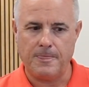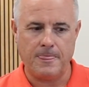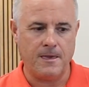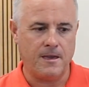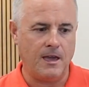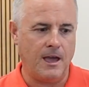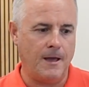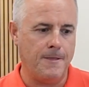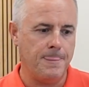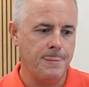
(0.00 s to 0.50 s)

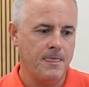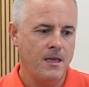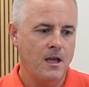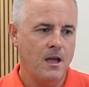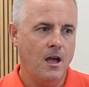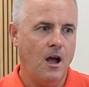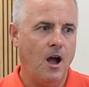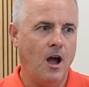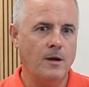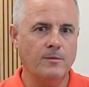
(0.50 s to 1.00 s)
Okay,
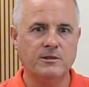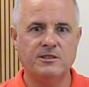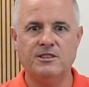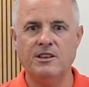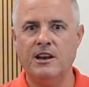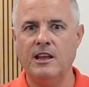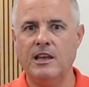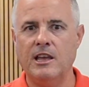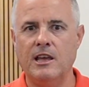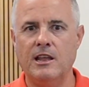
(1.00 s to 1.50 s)
I was
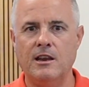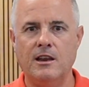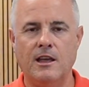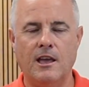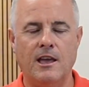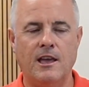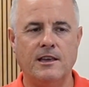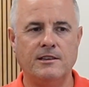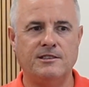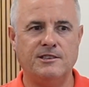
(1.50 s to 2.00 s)
sitting in
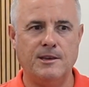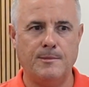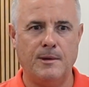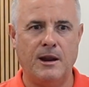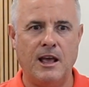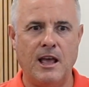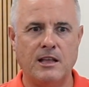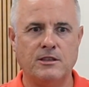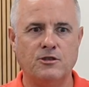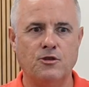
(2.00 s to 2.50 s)
a
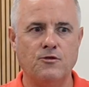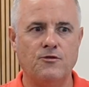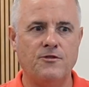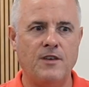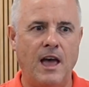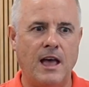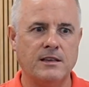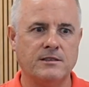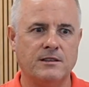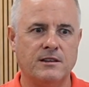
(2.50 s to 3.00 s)
seminar
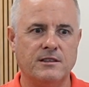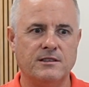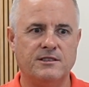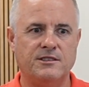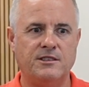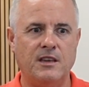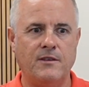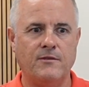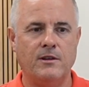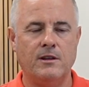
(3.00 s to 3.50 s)

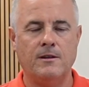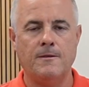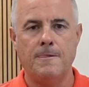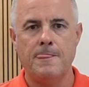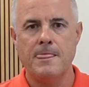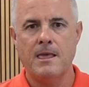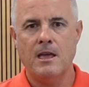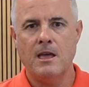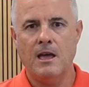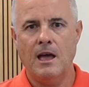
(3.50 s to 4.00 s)
2007,
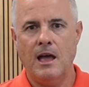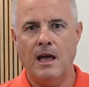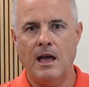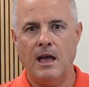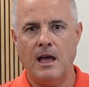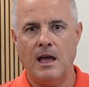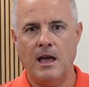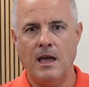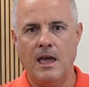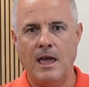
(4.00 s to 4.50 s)

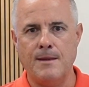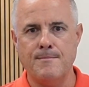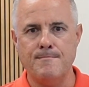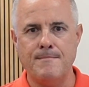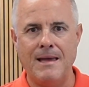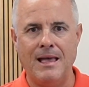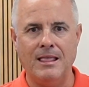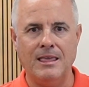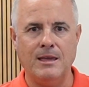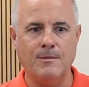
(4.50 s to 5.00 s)
and
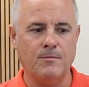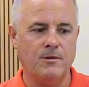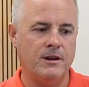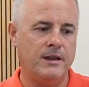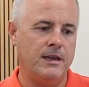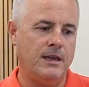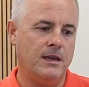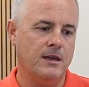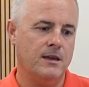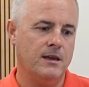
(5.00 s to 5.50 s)
Mel
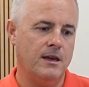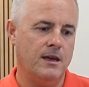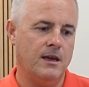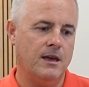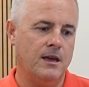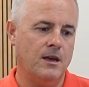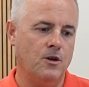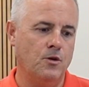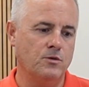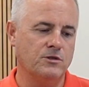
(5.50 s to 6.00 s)
Emery,
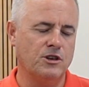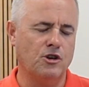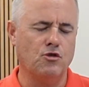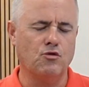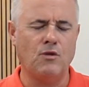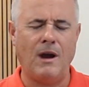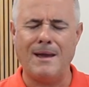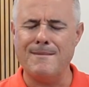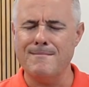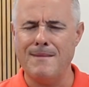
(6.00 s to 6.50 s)
who's a
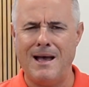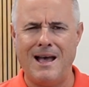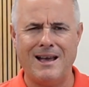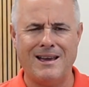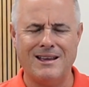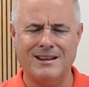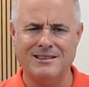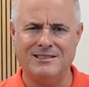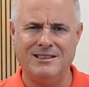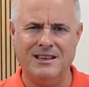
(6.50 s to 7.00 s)
great
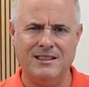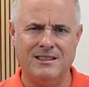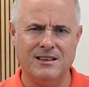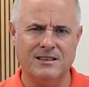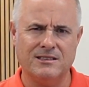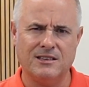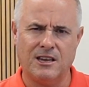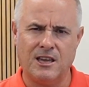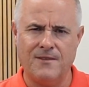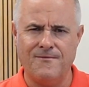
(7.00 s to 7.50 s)
marketer, said
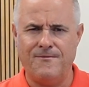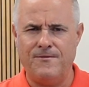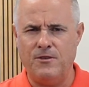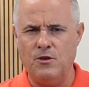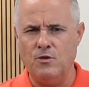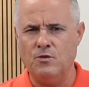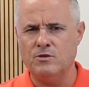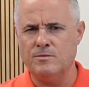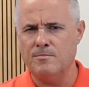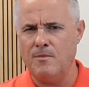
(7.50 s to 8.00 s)
this: "A
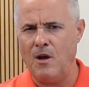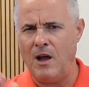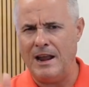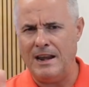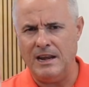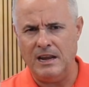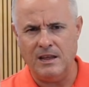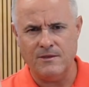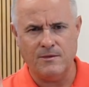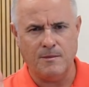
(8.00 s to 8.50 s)
confused
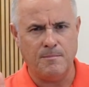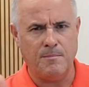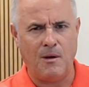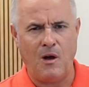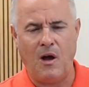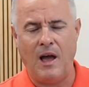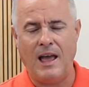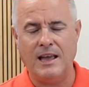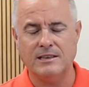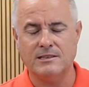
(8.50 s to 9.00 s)
mind never
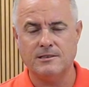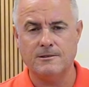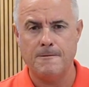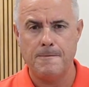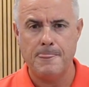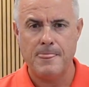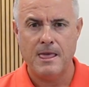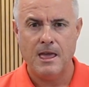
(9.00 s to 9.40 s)
buys."